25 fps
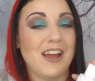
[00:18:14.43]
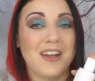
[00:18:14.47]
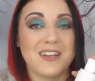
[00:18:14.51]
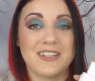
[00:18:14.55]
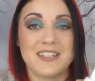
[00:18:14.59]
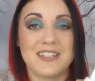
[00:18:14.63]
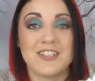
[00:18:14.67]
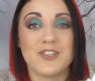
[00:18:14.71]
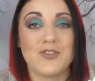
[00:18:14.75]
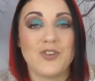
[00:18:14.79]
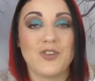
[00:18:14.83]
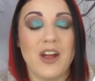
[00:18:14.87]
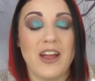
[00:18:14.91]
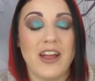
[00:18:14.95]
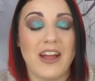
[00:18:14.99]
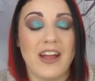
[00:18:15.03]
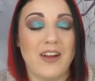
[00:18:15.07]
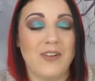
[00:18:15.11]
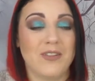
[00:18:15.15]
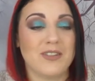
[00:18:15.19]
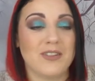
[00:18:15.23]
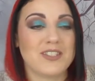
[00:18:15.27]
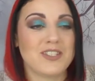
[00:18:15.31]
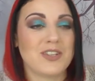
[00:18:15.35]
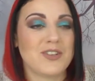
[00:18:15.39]
to try
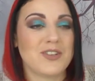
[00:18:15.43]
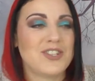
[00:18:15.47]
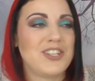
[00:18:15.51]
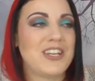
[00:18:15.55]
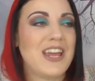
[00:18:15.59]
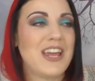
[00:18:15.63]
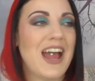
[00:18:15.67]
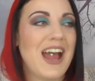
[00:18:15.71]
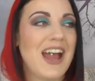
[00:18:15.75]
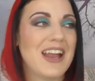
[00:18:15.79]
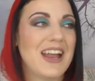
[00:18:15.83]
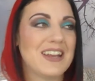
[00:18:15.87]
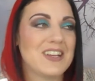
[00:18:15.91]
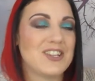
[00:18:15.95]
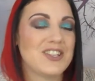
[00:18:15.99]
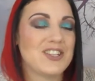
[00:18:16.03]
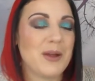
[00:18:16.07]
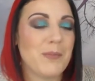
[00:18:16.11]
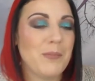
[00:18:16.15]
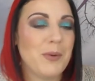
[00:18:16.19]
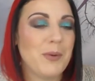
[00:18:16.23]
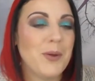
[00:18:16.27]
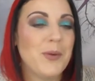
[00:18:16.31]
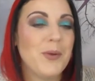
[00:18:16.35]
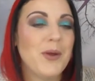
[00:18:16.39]
out. So she had a
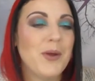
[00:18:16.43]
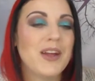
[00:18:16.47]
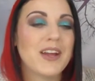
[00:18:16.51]
shampoo,